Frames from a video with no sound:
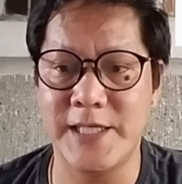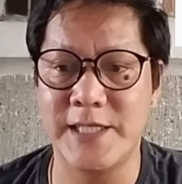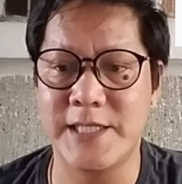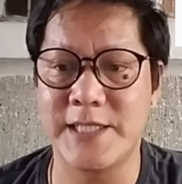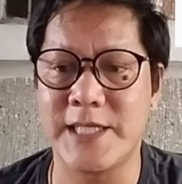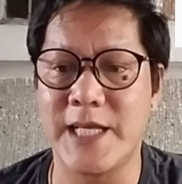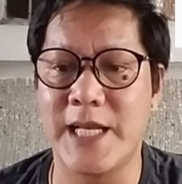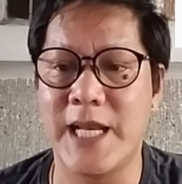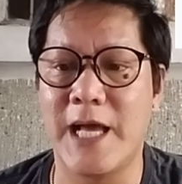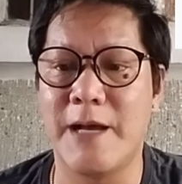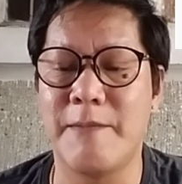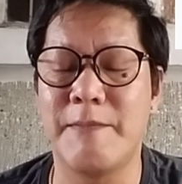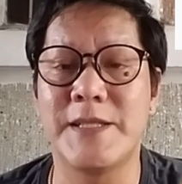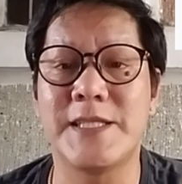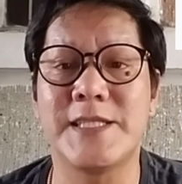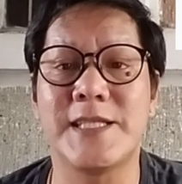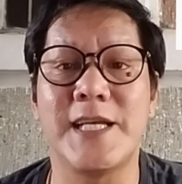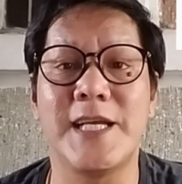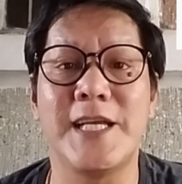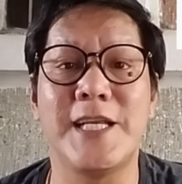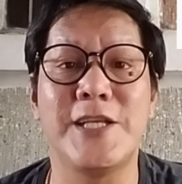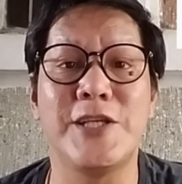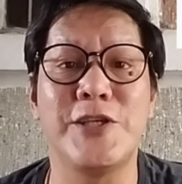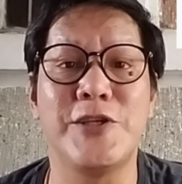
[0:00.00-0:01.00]
salamat sa
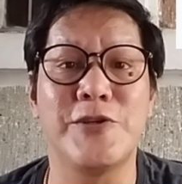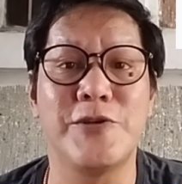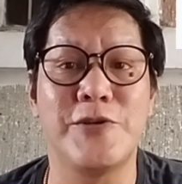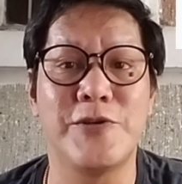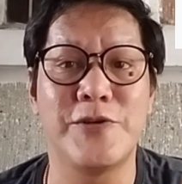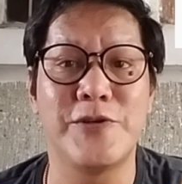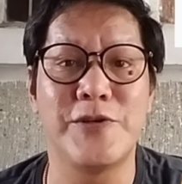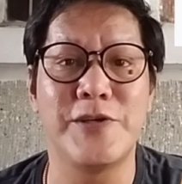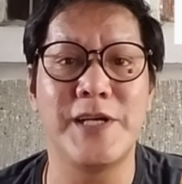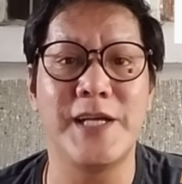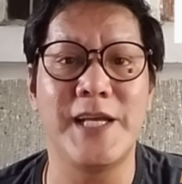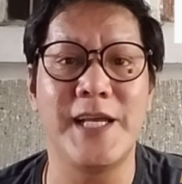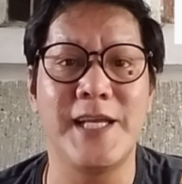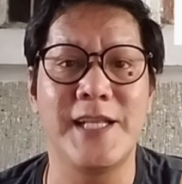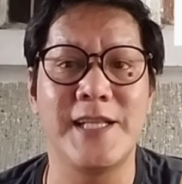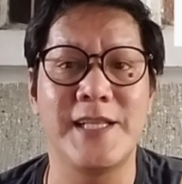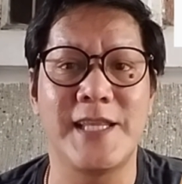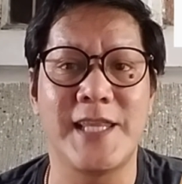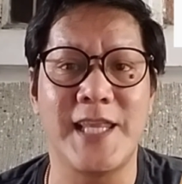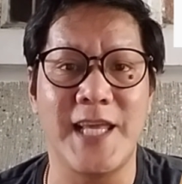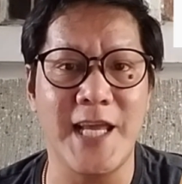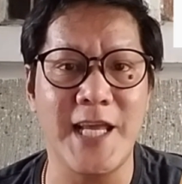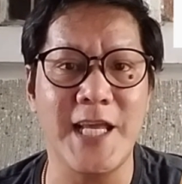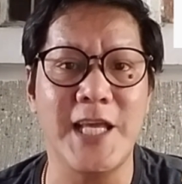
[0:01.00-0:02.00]
inyo and
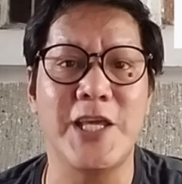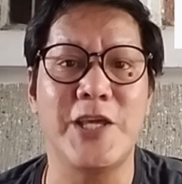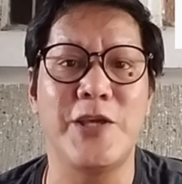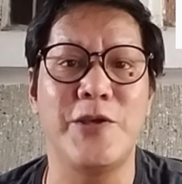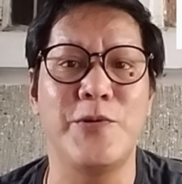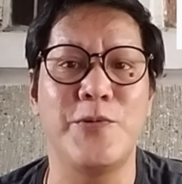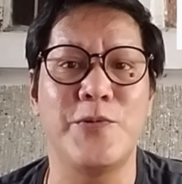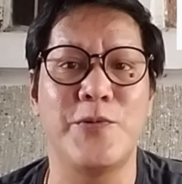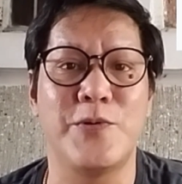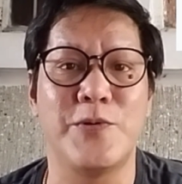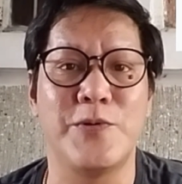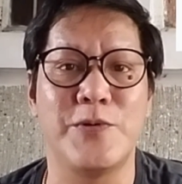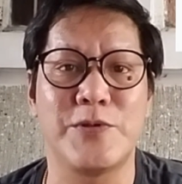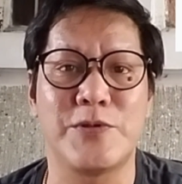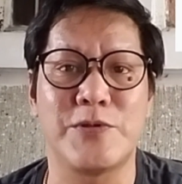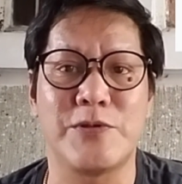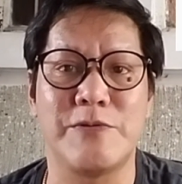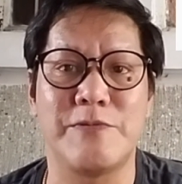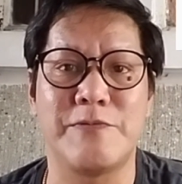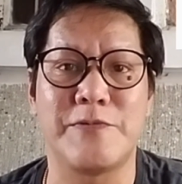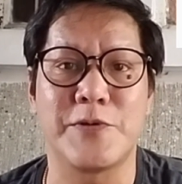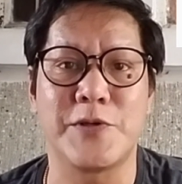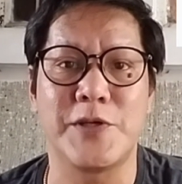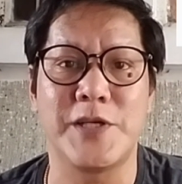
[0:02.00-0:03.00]
thank you also
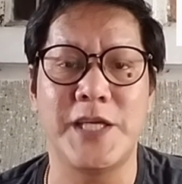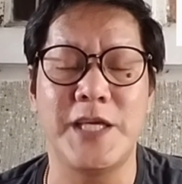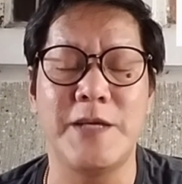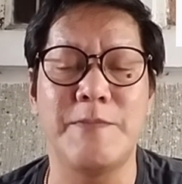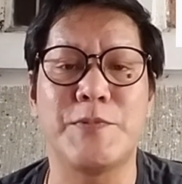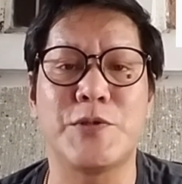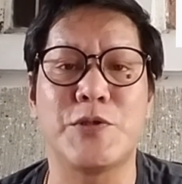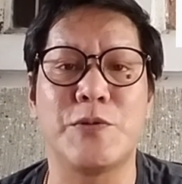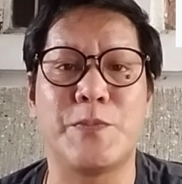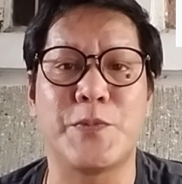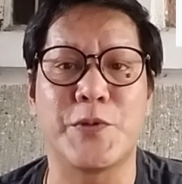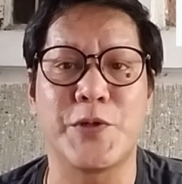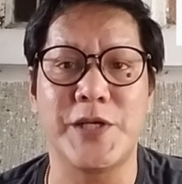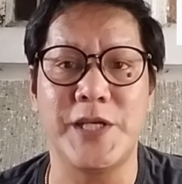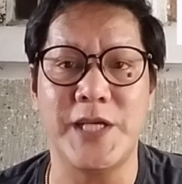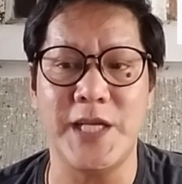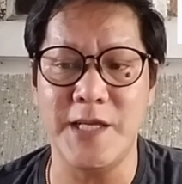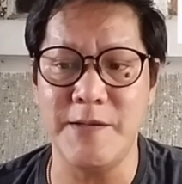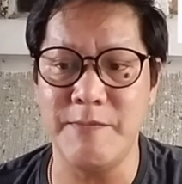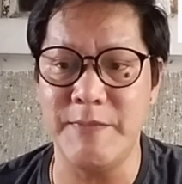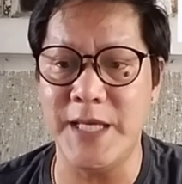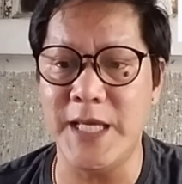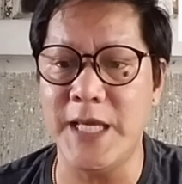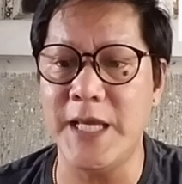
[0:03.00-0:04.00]
for keep supporting
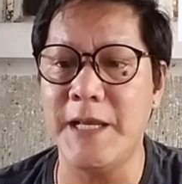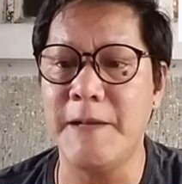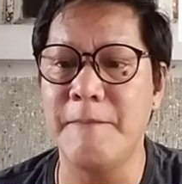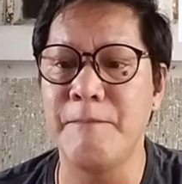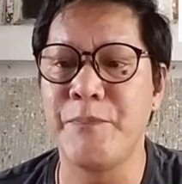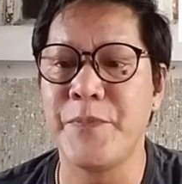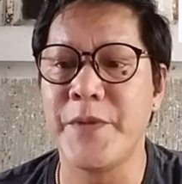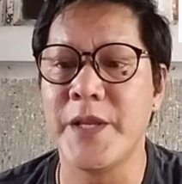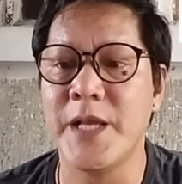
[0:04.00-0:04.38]
me.